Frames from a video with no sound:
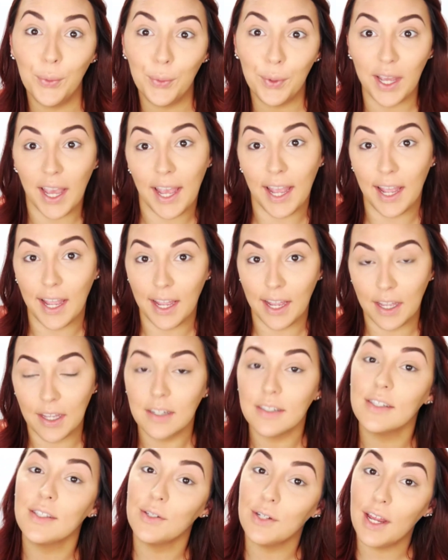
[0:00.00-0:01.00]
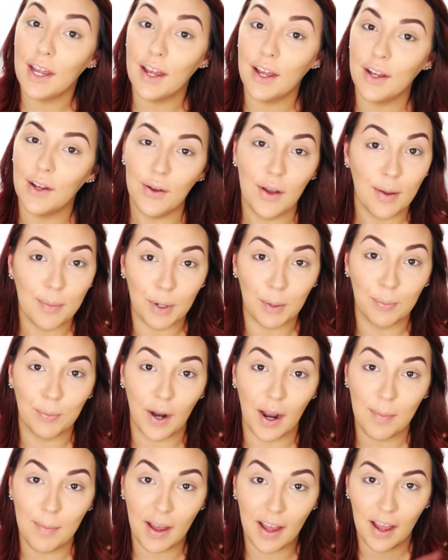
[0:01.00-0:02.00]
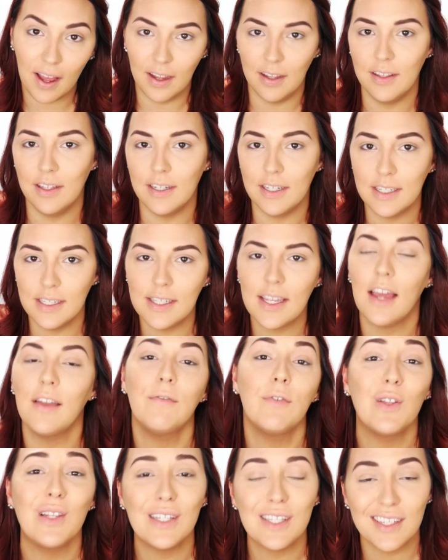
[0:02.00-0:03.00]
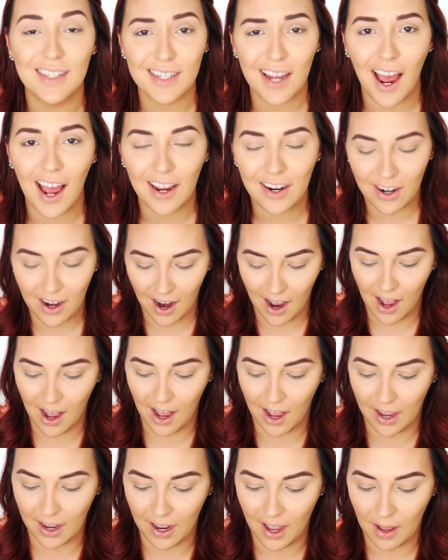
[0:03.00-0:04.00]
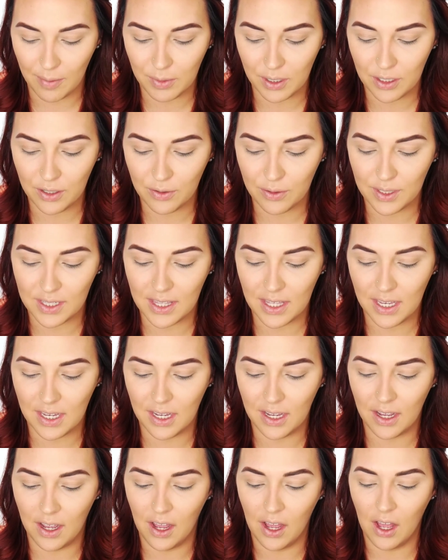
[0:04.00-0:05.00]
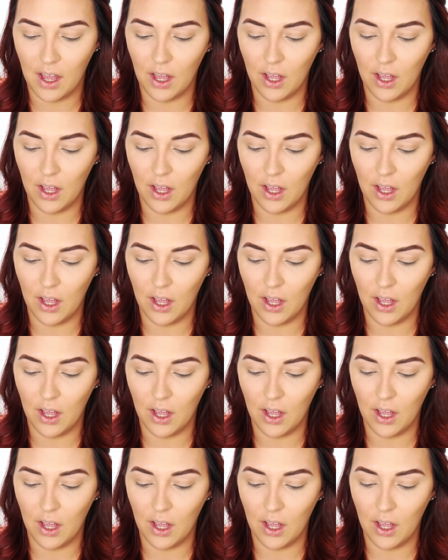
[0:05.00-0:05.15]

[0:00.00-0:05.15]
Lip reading: Okay, so now I'm gonna prime my eyelids, and for this entire eye, I'm gonna use the